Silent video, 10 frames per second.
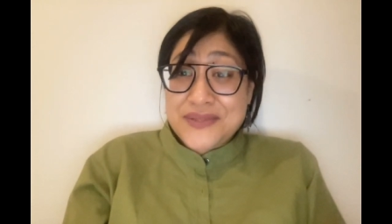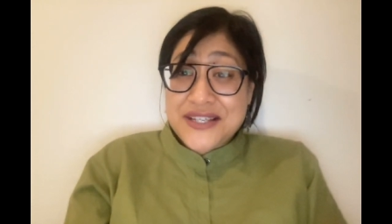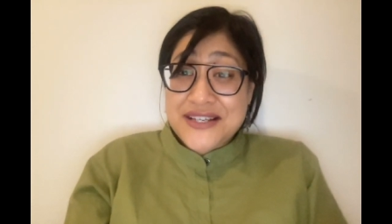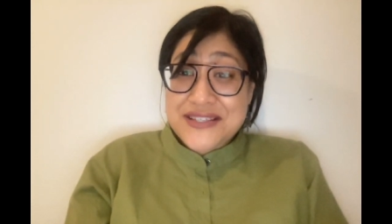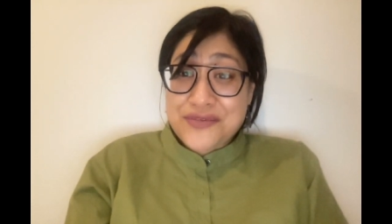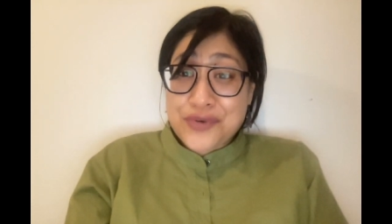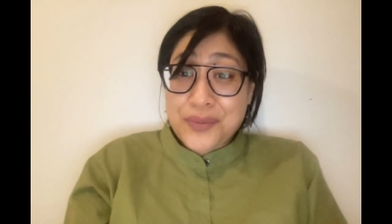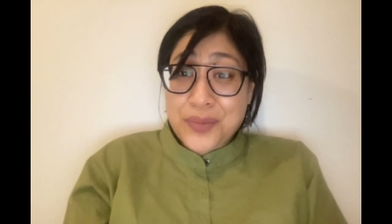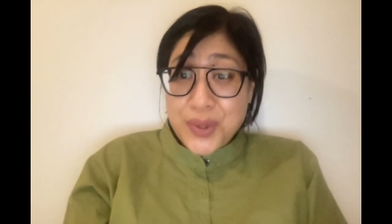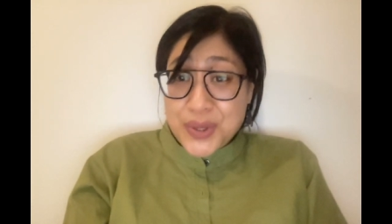Because of
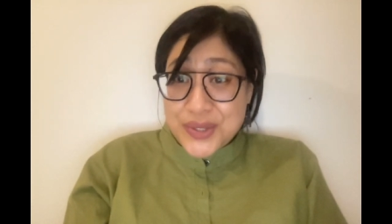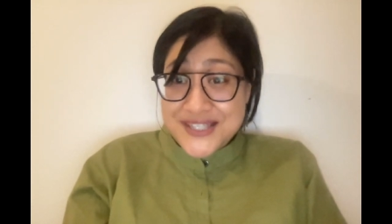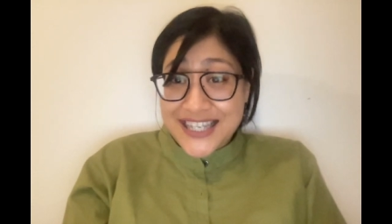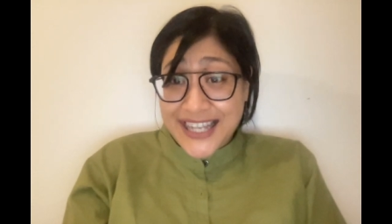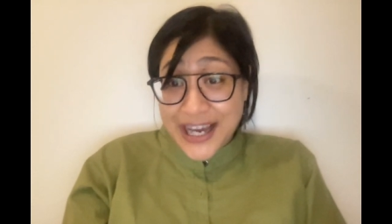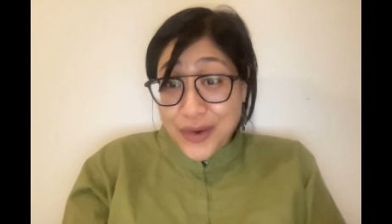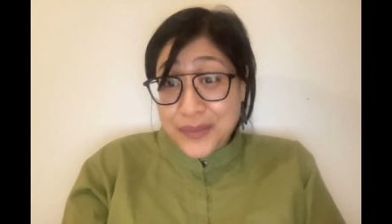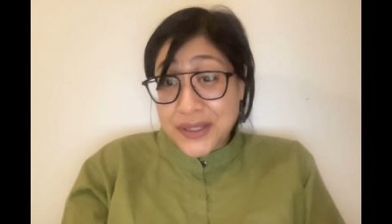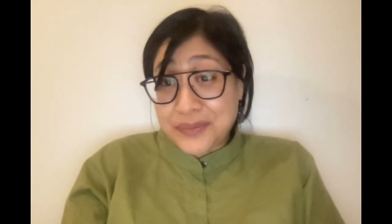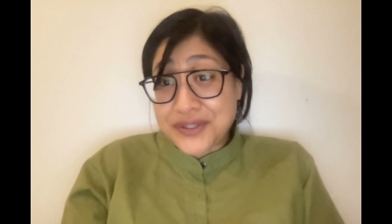what borders allow
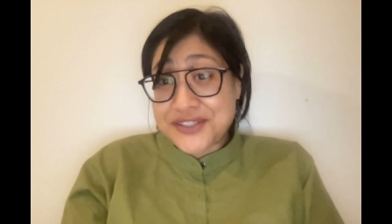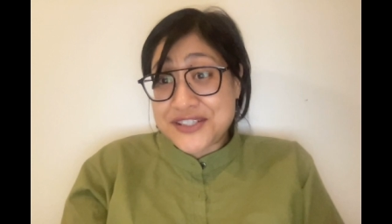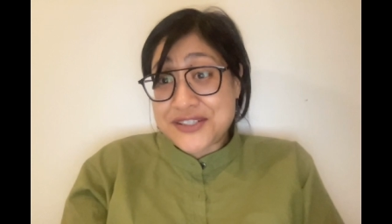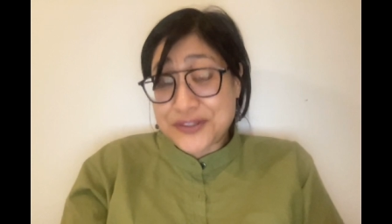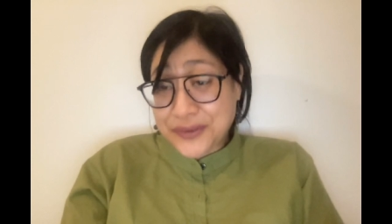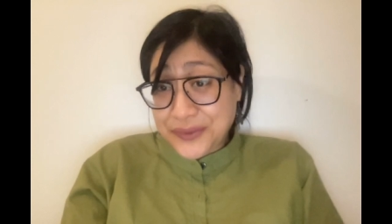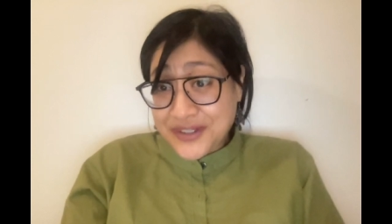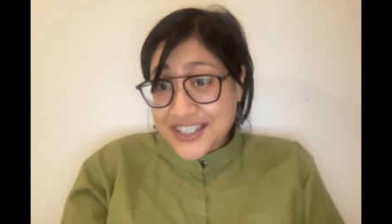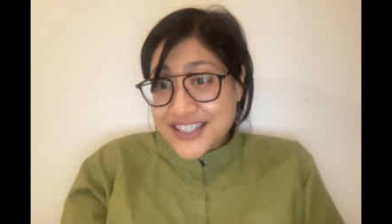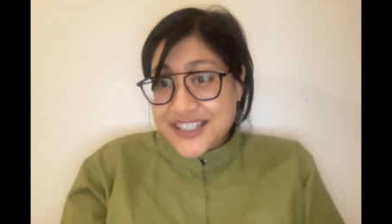people to
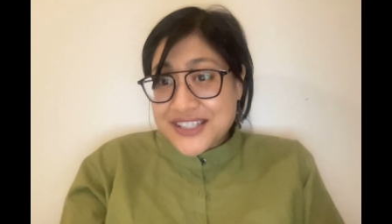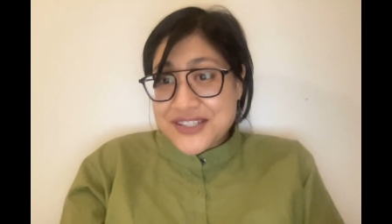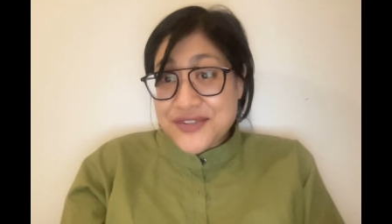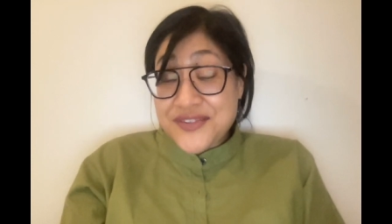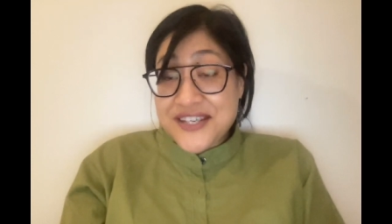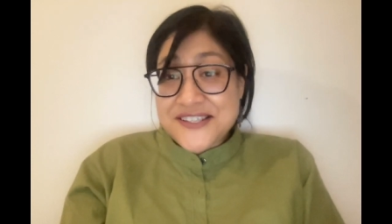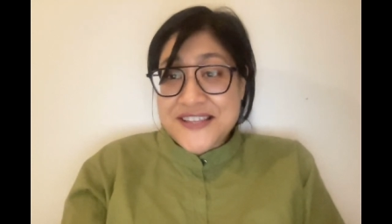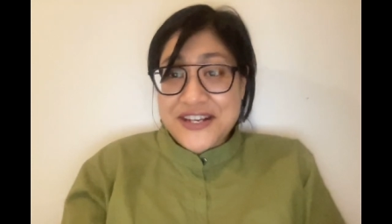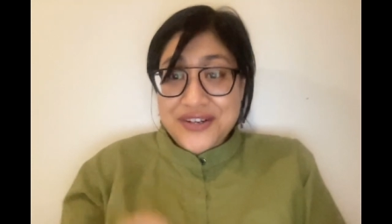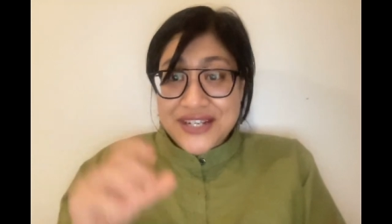do to things
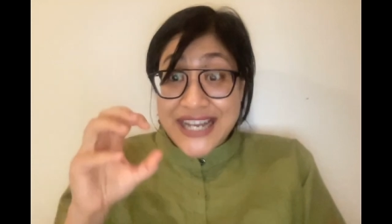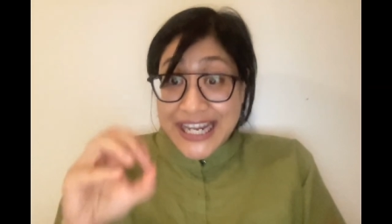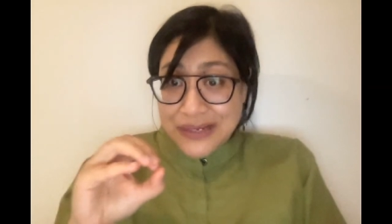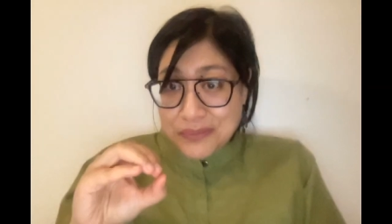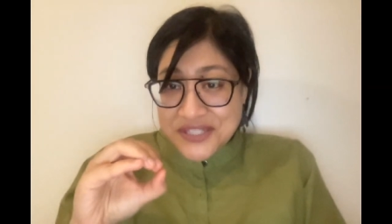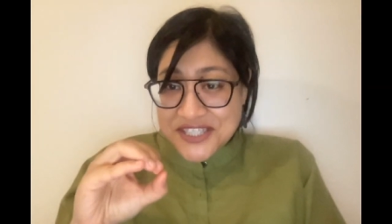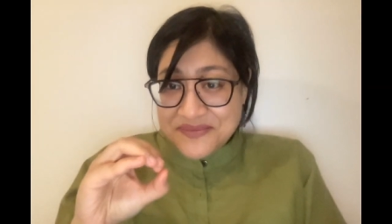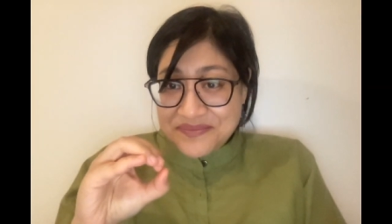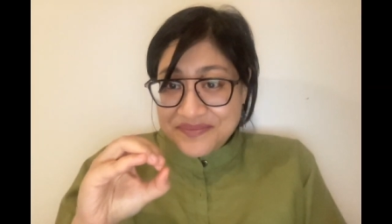that are named